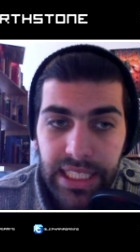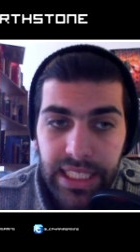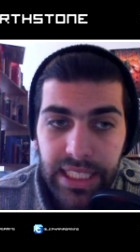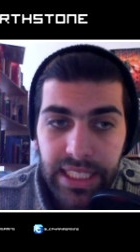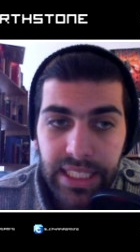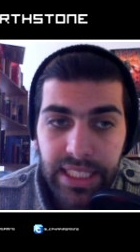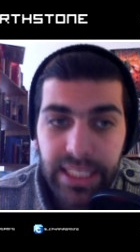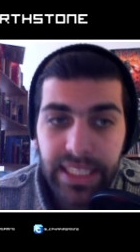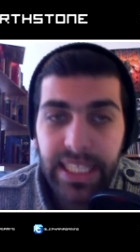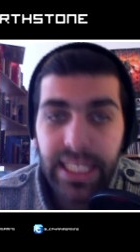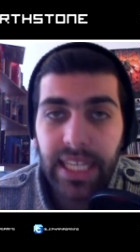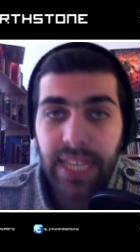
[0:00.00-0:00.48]

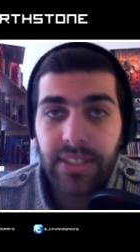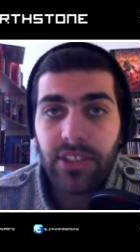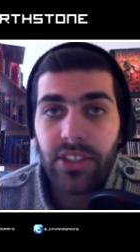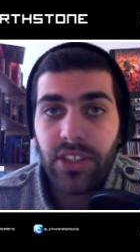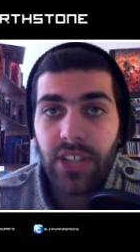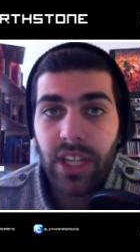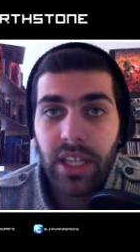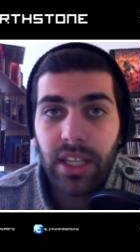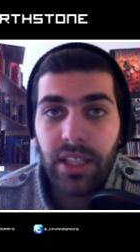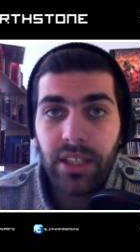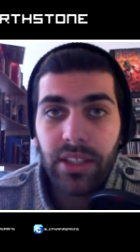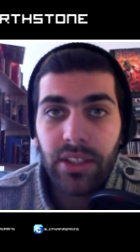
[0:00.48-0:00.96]
yes,
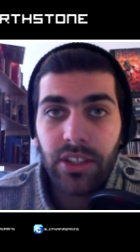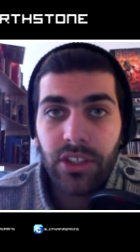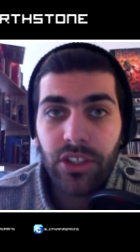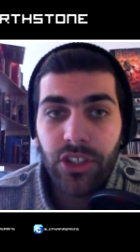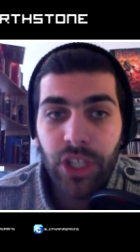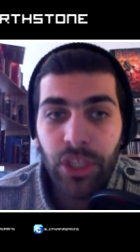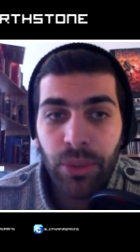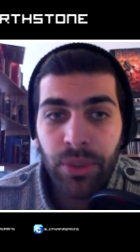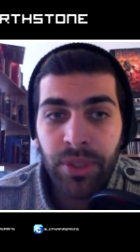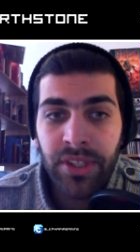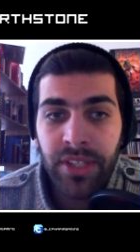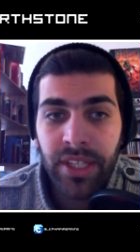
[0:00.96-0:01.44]

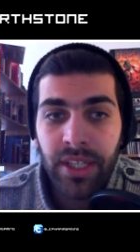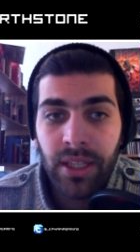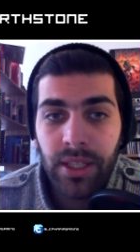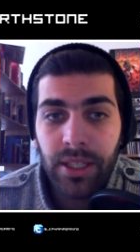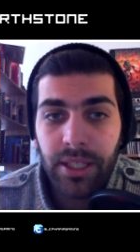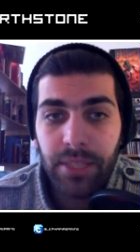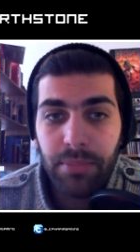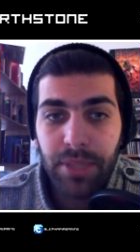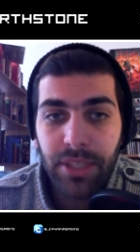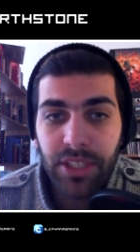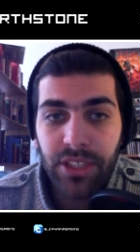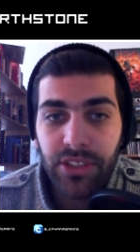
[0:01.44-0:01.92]
Show and Tell
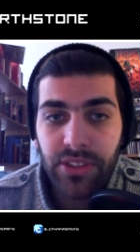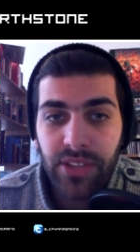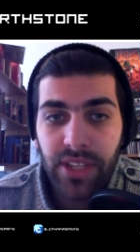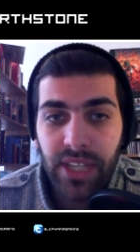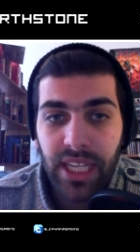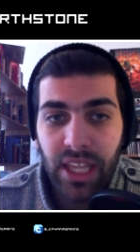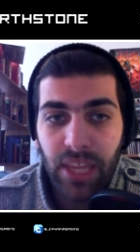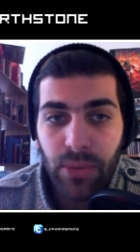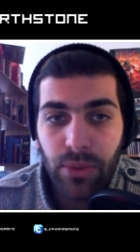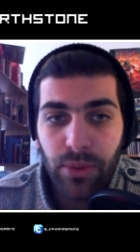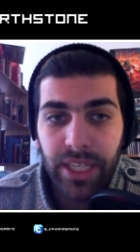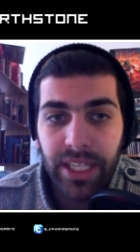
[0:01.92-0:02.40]
in Magic the
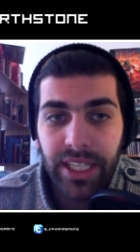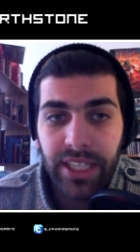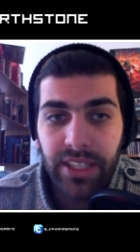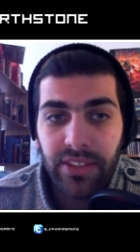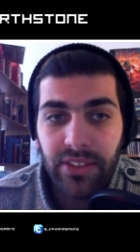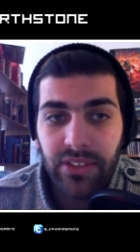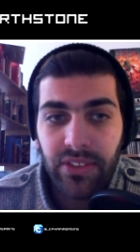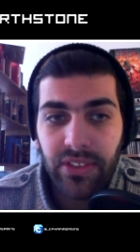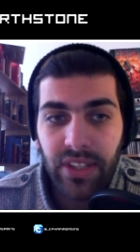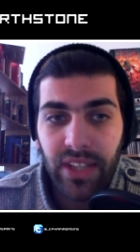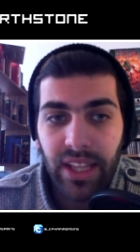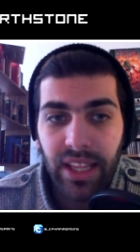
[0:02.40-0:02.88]
Gathering
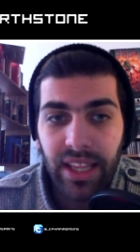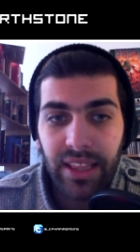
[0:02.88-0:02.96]
is